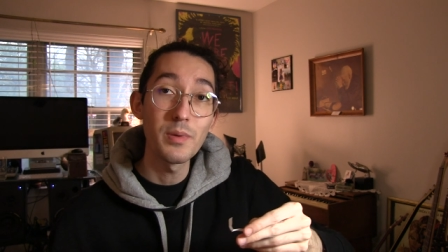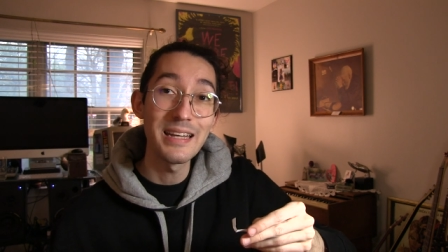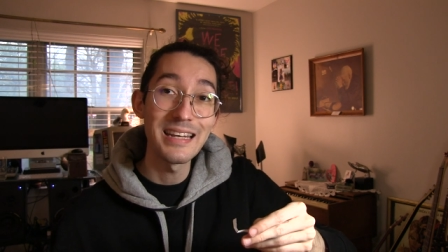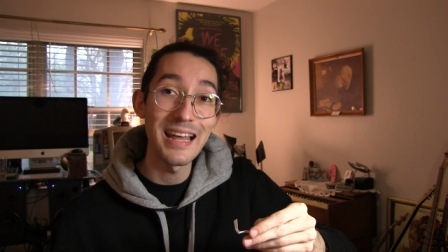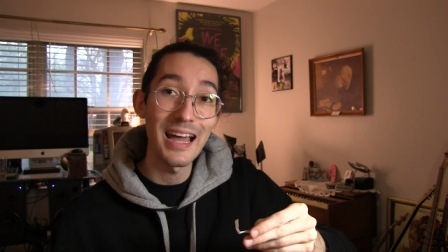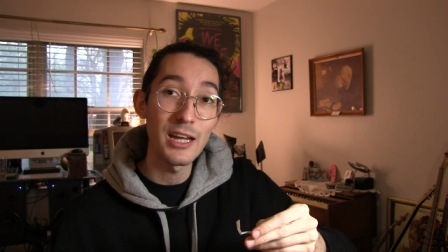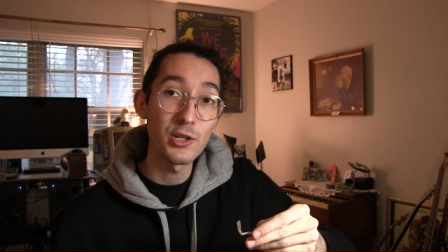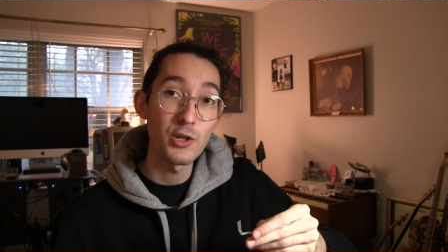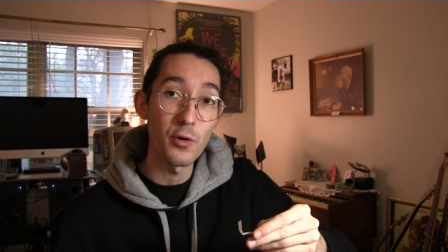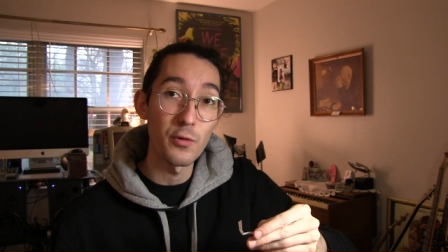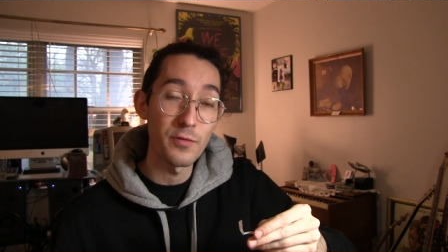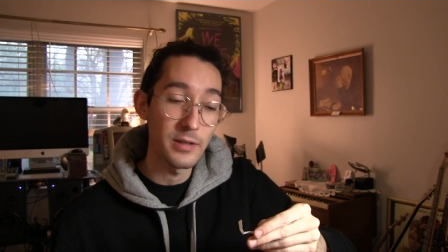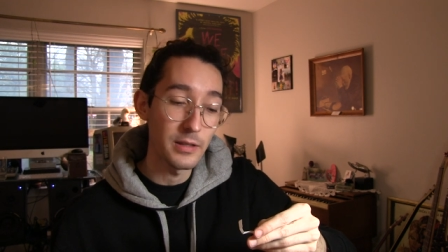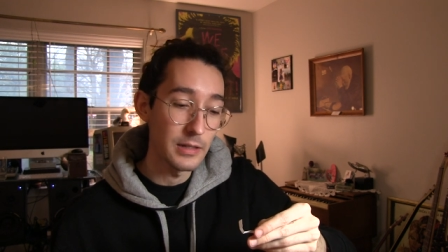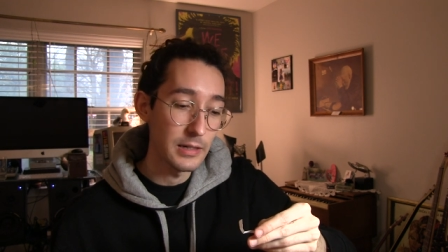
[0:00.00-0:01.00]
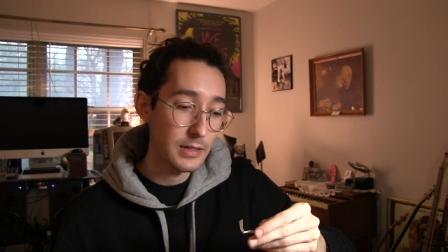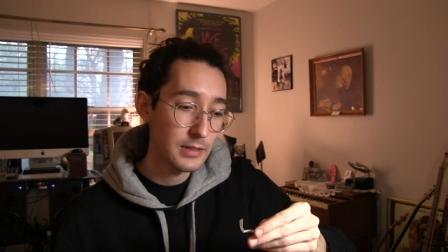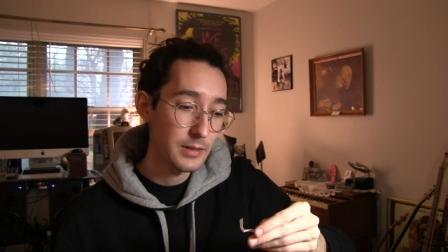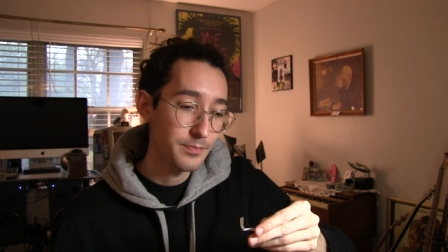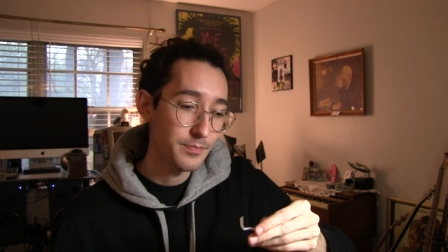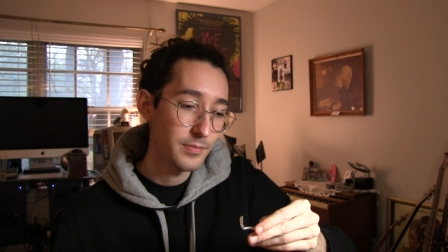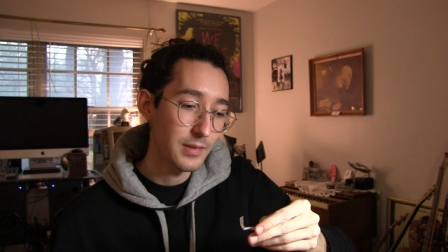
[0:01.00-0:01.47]
be nyctophilic.
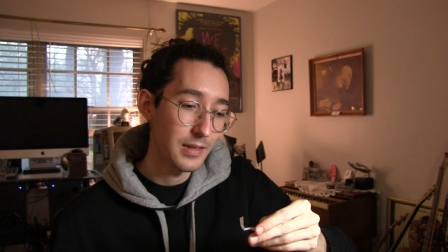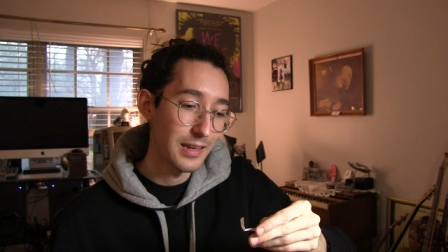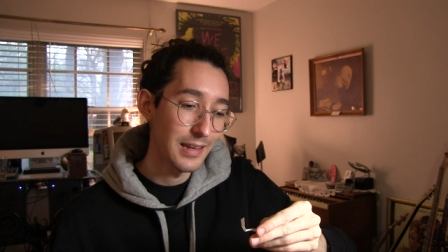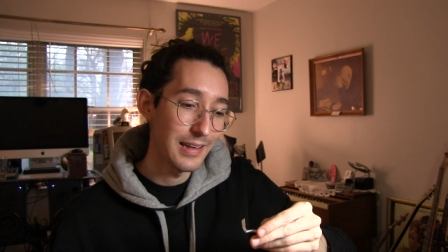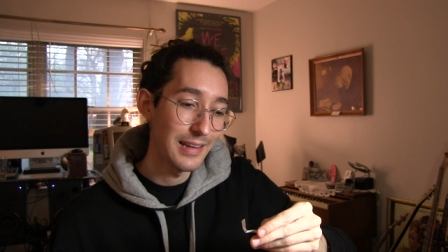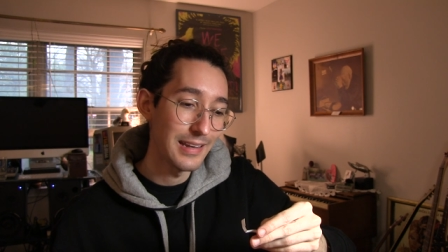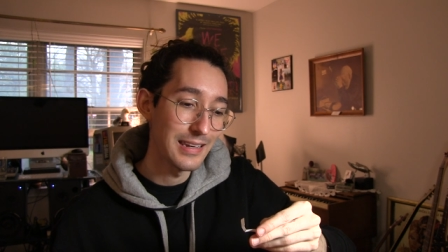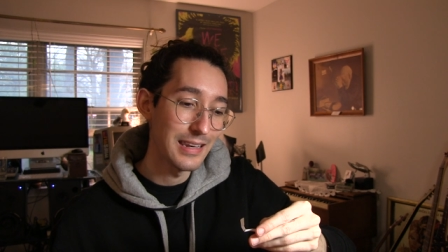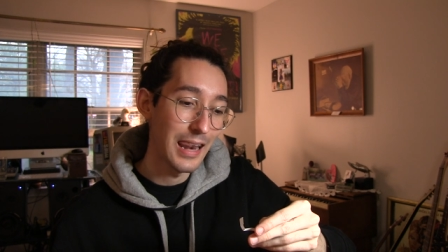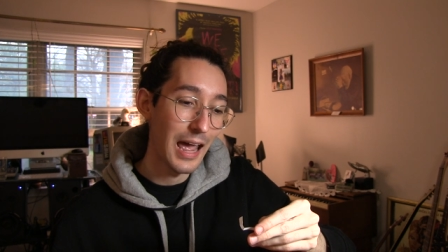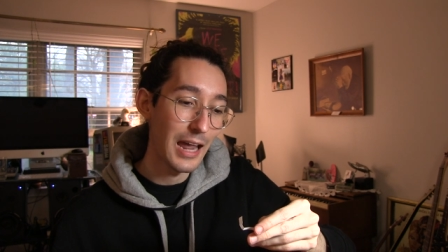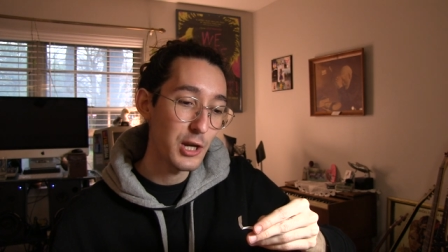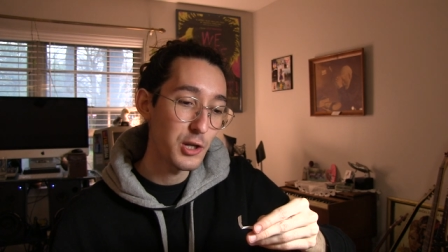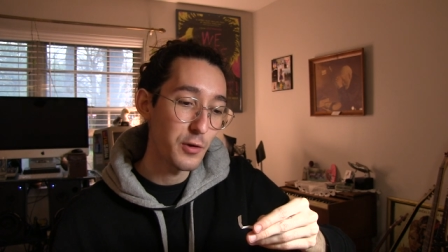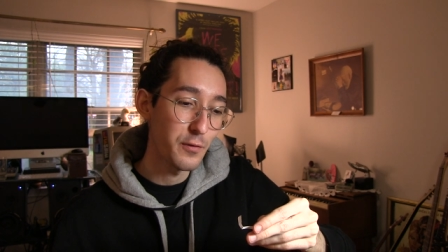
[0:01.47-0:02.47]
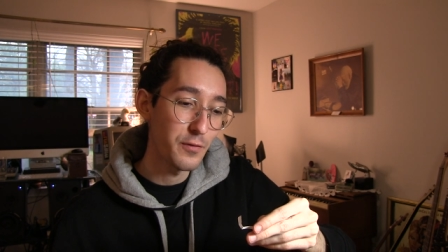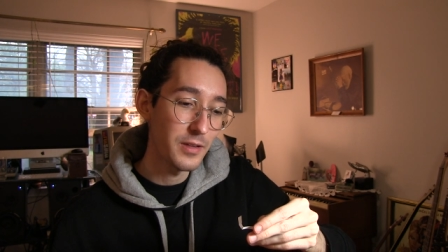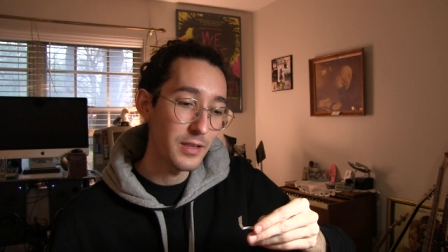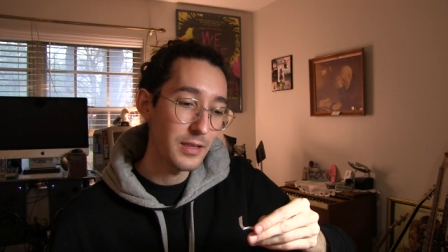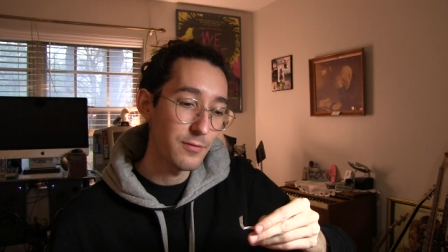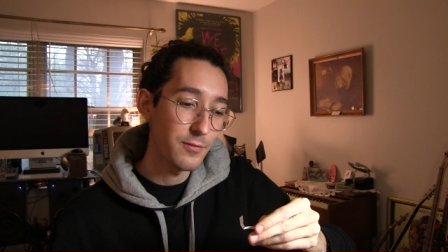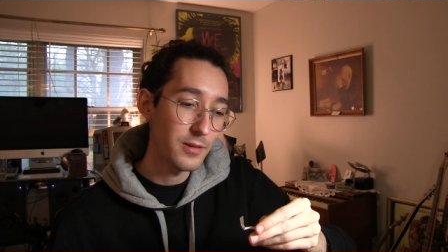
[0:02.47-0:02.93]

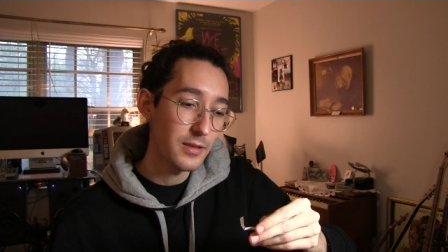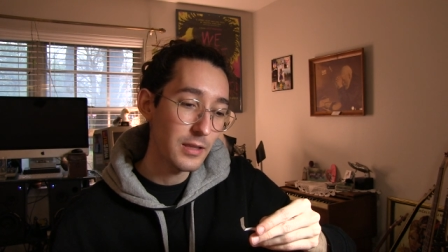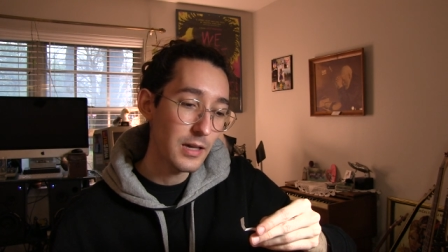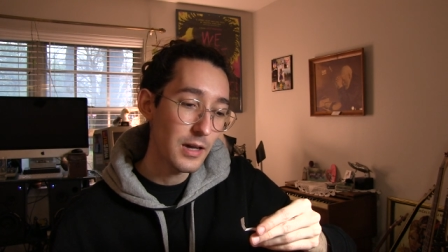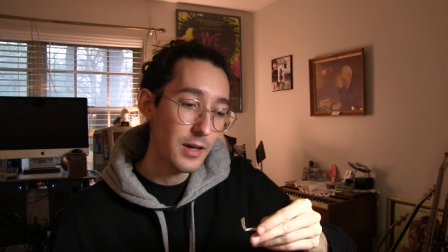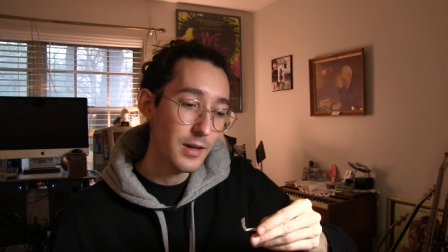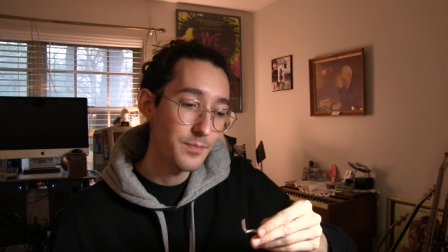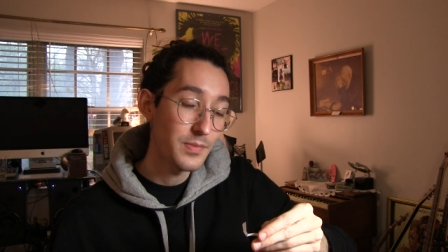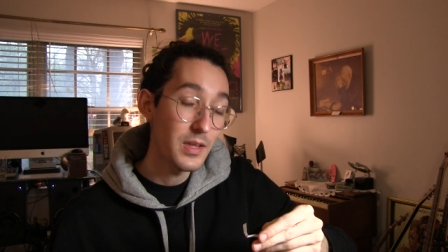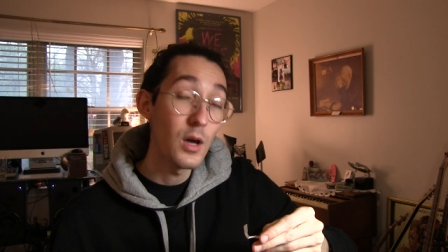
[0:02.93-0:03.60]
Nyctophilia?